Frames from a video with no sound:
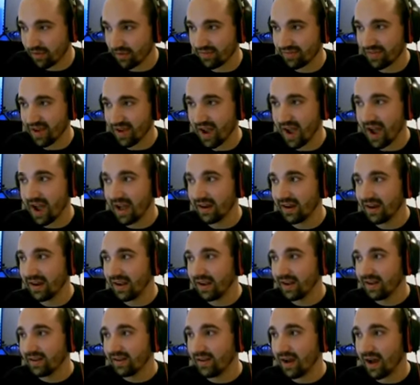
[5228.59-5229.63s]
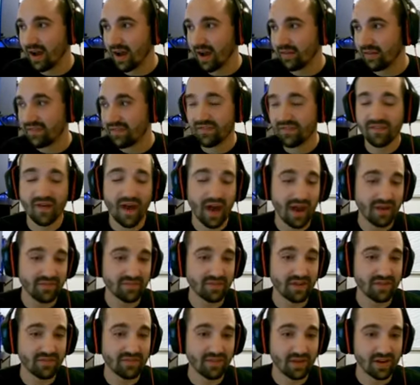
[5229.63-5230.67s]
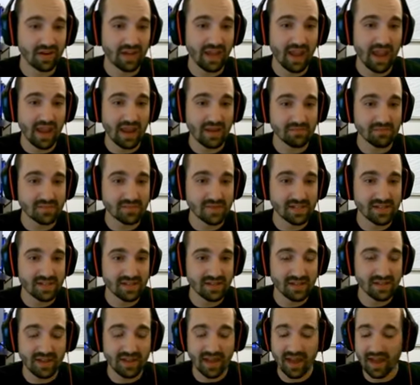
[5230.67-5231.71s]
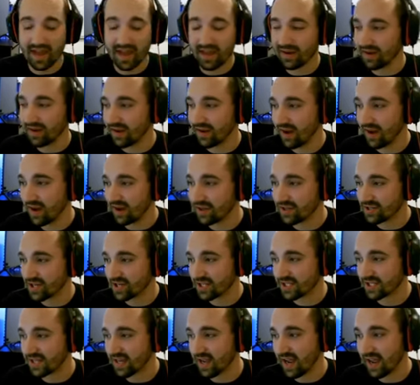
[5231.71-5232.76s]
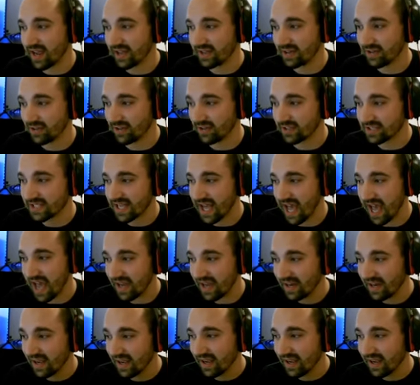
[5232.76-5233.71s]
We've got 5 different games that Justin and I had looked at.